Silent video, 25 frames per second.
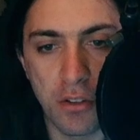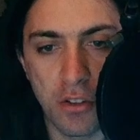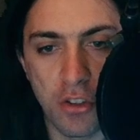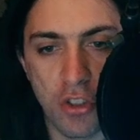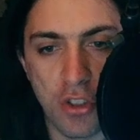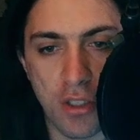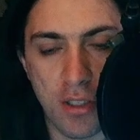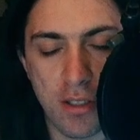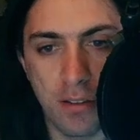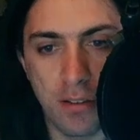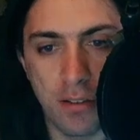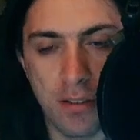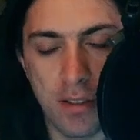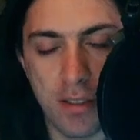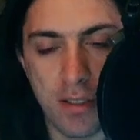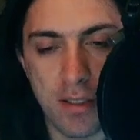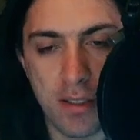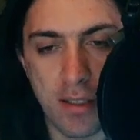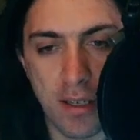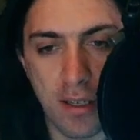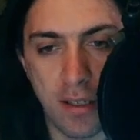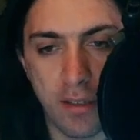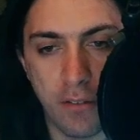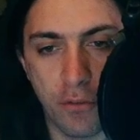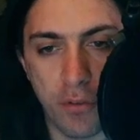just
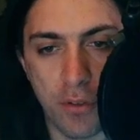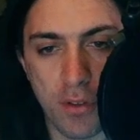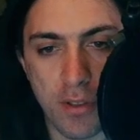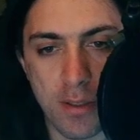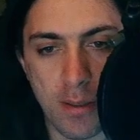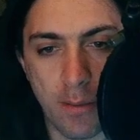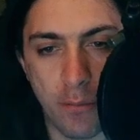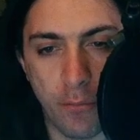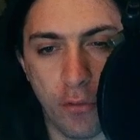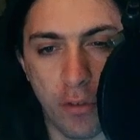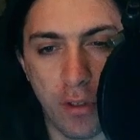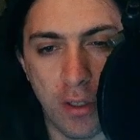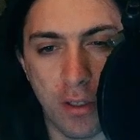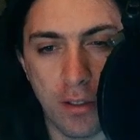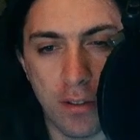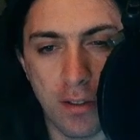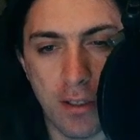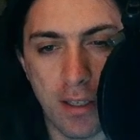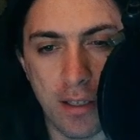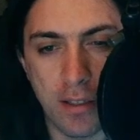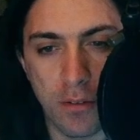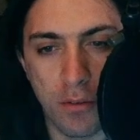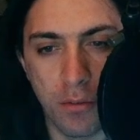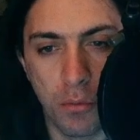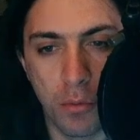decide for something
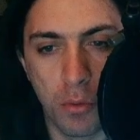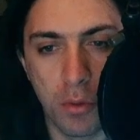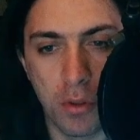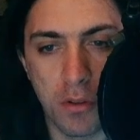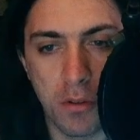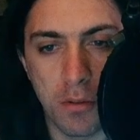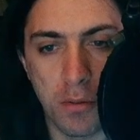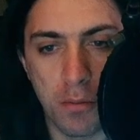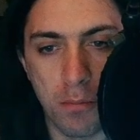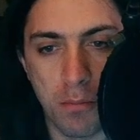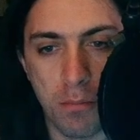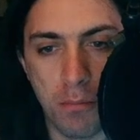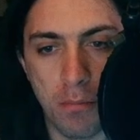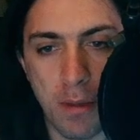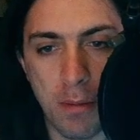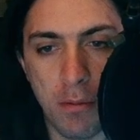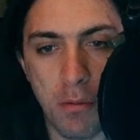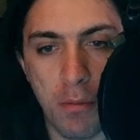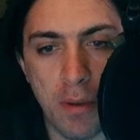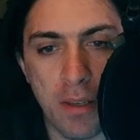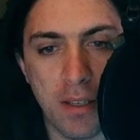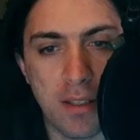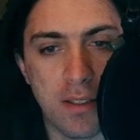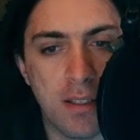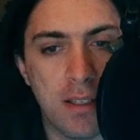that would maybe
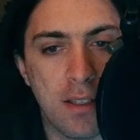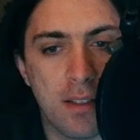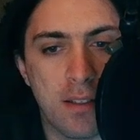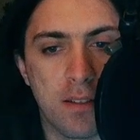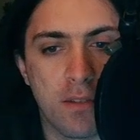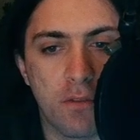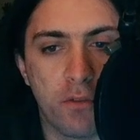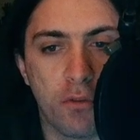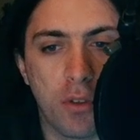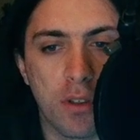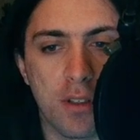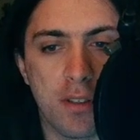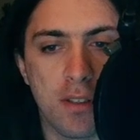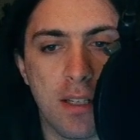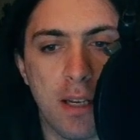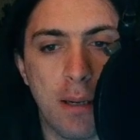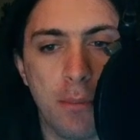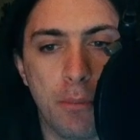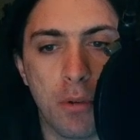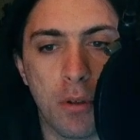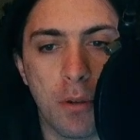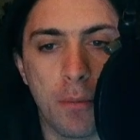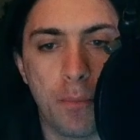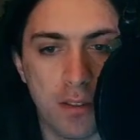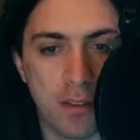make sense. For
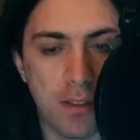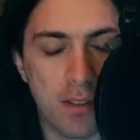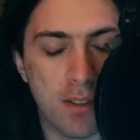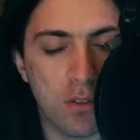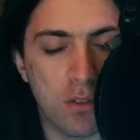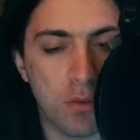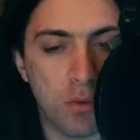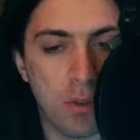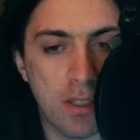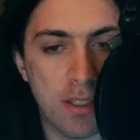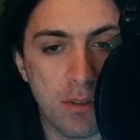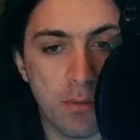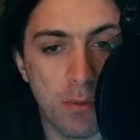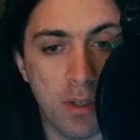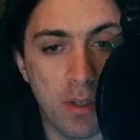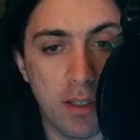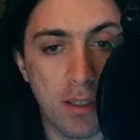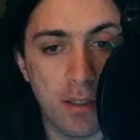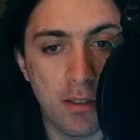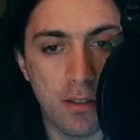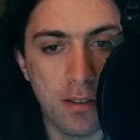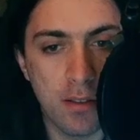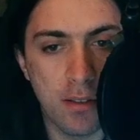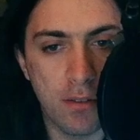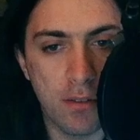example, the stress
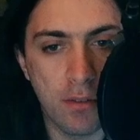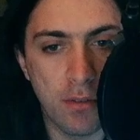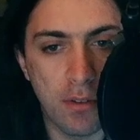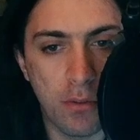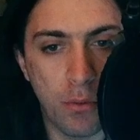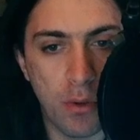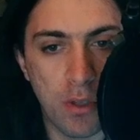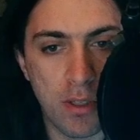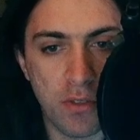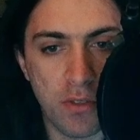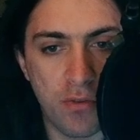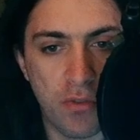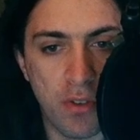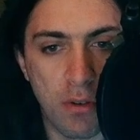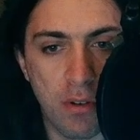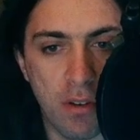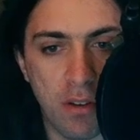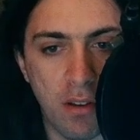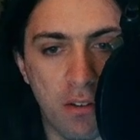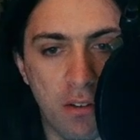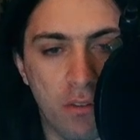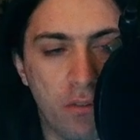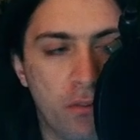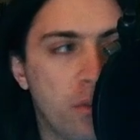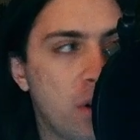one was
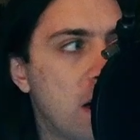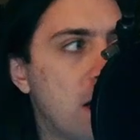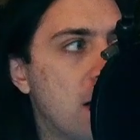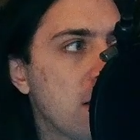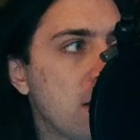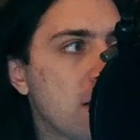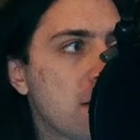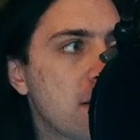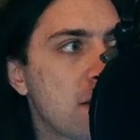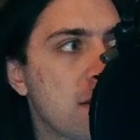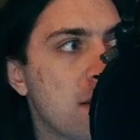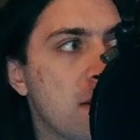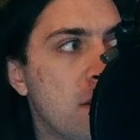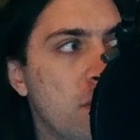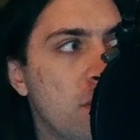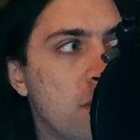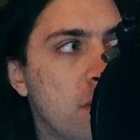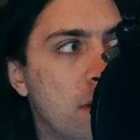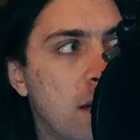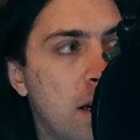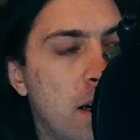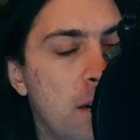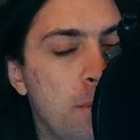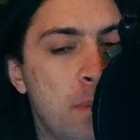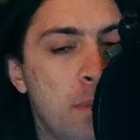very fast, so
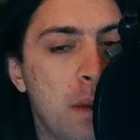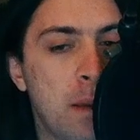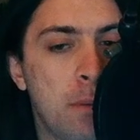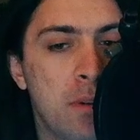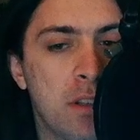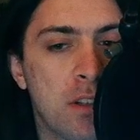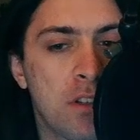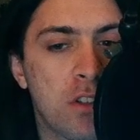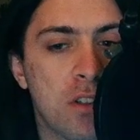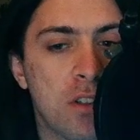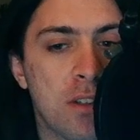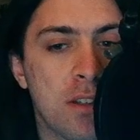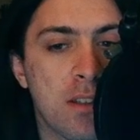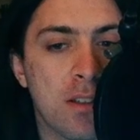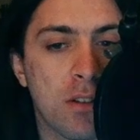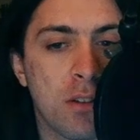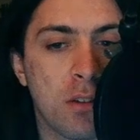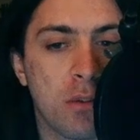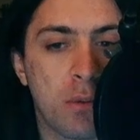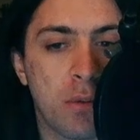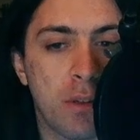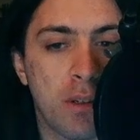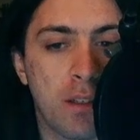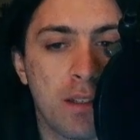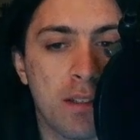maybe it's
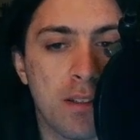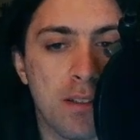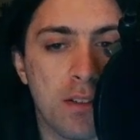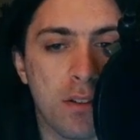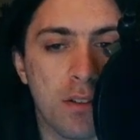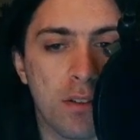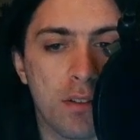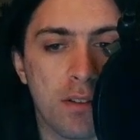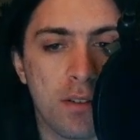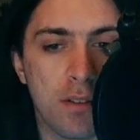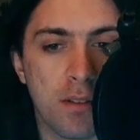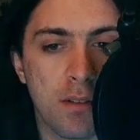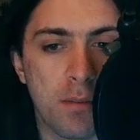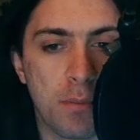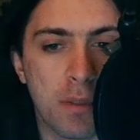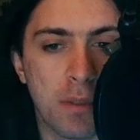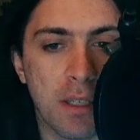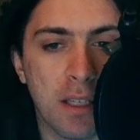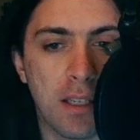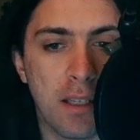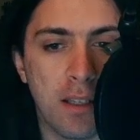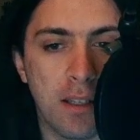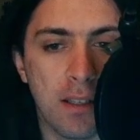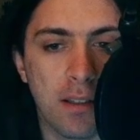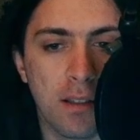good when it's on the
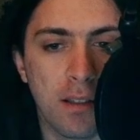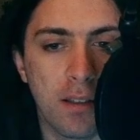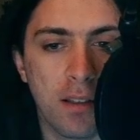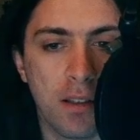beginning,